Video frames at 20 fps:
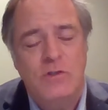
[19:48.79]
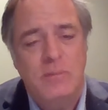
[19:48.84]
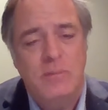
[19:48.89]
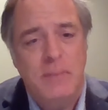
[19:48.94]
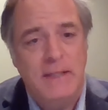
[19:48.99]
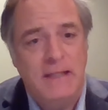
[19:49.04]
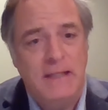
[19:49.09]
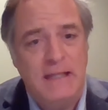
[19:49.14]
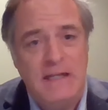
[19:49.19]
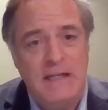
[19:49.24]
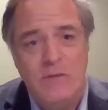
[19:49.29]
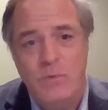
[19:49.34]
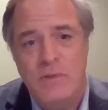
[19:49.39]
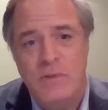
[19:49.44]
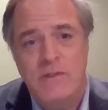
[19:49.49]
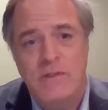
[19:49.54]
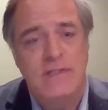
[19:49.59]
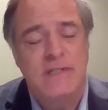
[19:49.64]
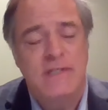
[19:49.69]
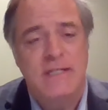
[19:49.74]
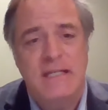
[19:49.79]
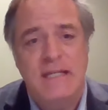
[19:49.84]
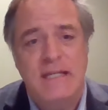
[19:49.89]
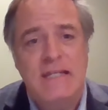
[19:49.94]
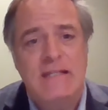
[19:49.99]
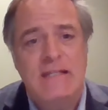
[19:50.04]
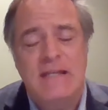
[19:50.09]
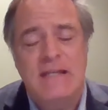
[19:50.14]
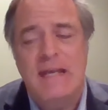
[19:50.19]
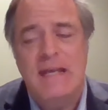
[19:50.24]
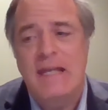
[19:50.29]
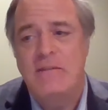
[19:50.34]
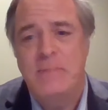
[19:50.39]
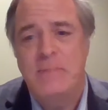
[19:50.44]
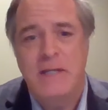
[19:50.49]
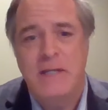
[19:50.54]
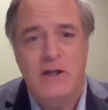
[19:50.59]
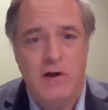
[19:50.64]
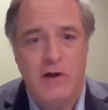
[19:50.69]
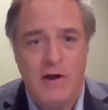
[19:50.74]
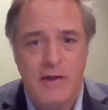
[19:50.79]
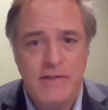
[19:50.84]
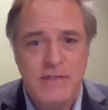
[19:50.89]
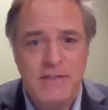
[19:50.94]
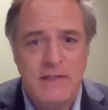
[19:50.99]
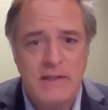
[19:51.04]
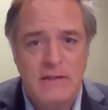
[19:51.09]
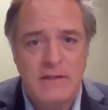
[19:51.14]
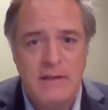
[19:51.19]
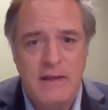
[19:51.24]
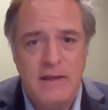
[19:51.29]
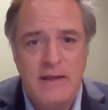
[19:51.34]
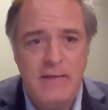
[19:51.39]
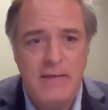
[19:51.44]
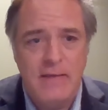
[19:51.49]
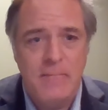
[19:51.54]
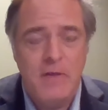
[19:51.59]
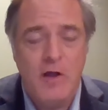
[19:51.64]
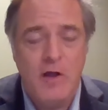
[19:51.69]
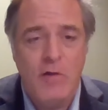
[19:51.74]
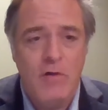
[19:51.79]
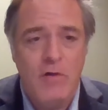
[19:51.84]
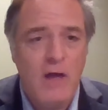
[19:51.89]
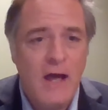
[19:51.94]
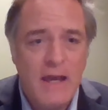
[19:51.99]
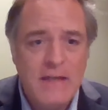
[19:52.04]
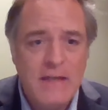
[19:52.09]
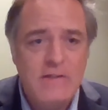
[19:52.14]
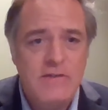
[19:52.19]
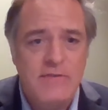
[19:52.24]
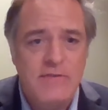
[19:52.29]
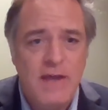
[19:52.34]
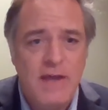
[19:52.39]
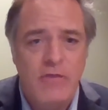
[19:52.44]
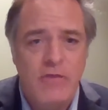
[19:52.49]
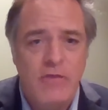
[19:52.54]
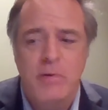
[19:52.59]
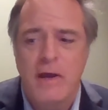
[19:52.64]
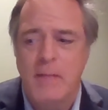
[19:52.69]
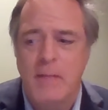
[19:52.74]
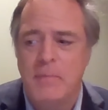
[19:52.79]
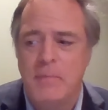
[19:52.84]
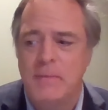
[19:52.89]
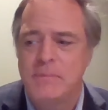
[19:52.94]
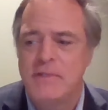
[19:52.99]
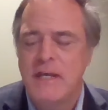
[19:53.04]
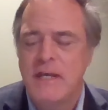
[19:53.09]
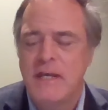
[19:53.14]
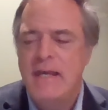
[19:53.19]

to be linked with disease and to be causing um, all kinds of health problems.